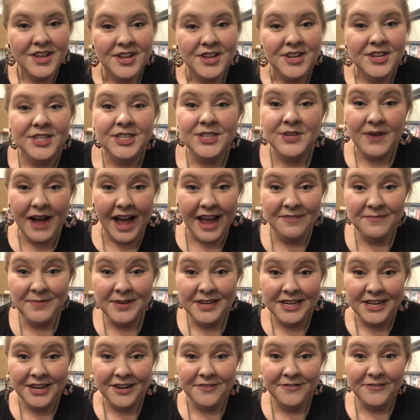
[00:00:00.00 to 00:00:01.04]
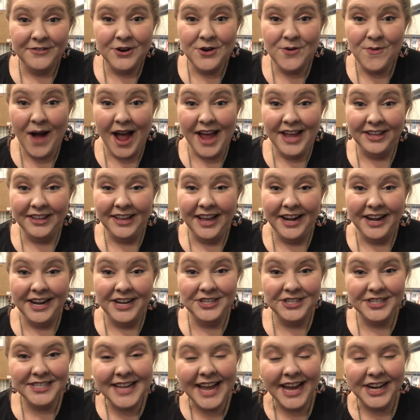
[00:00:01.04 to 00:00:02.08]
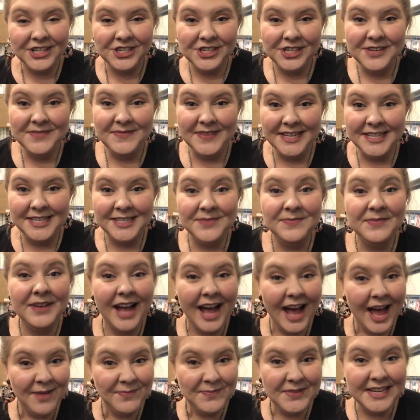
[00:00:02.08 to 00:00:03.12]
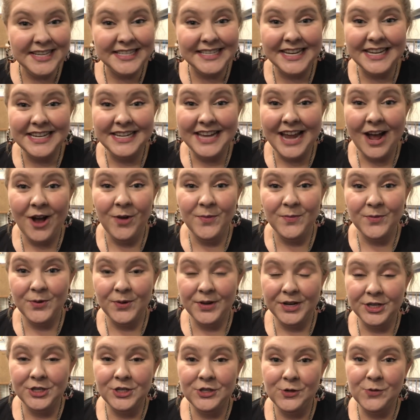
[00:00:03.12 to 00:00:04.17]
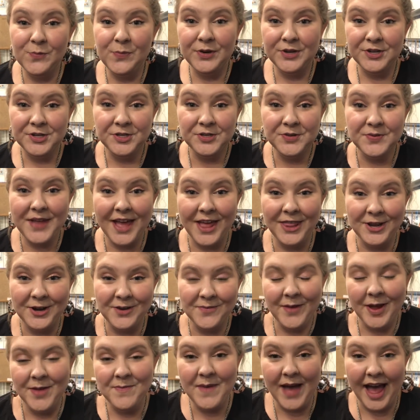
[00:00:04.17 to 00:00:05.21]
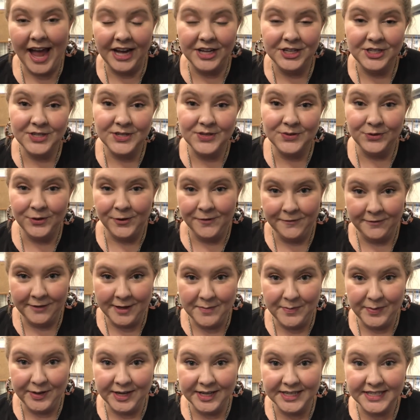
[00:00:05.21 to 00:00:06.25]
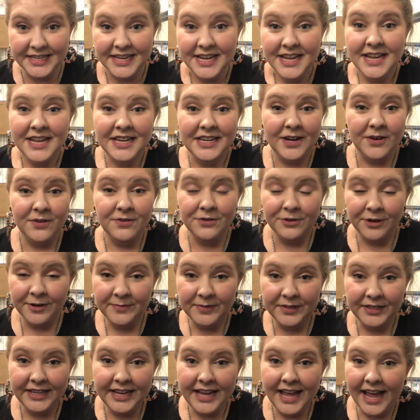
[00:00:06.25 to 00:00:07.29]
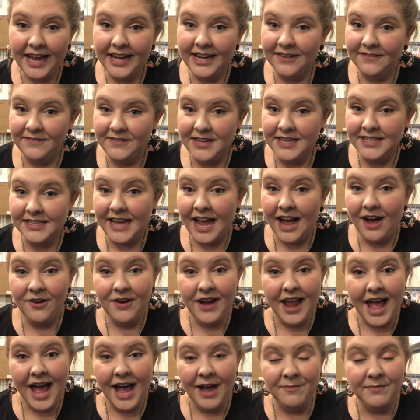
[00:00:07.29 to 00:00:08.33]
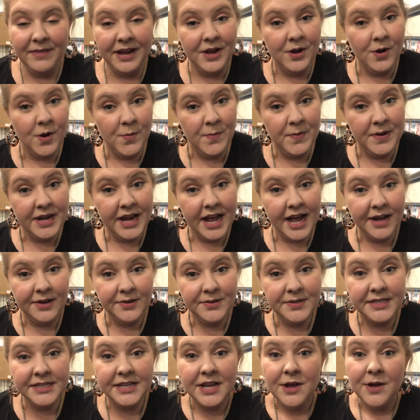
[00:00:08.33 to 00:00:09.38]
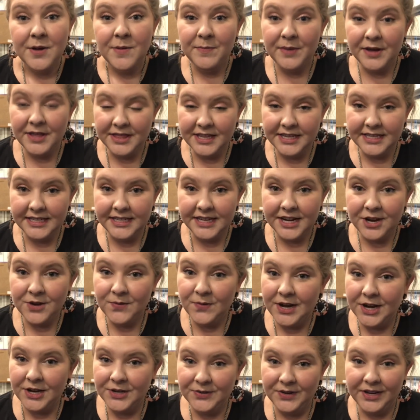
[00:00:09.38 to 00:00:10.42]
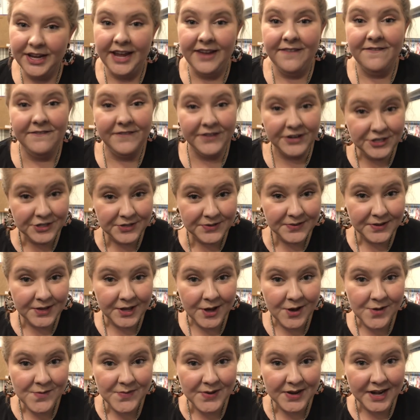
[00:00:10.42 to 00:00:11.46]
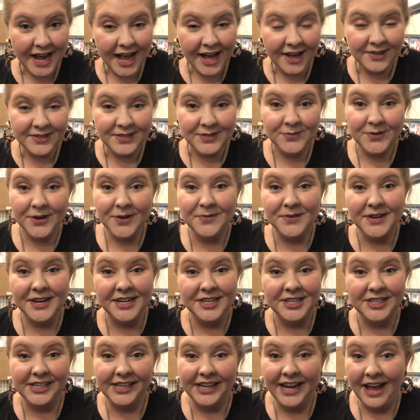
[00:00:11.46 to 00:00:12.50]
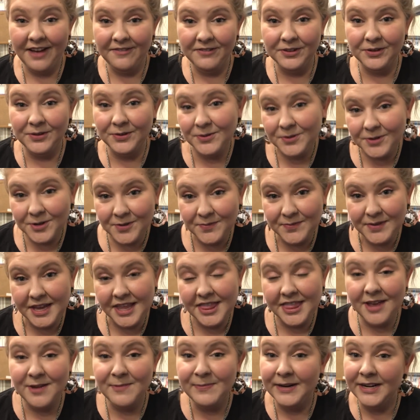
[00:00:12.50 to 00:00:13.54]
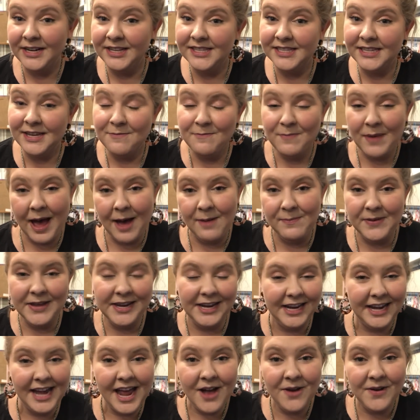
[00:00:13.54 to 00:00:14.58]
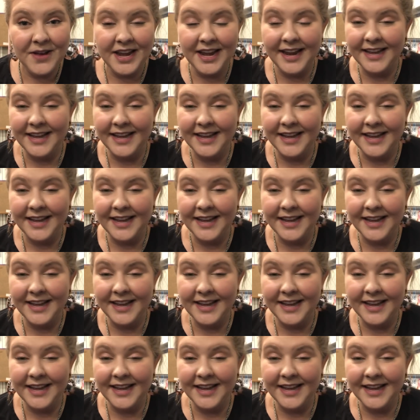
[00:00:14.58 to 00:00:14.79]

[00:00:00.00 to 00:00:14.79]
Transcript: So I've been here for a while and I just actually made some copies and now I'm going to put together my back to school flipbooks. Now normally I give these out at my open house, but this year we are doing a virtual open house where we are just gonna have a Google Meet that parents can pop in and out and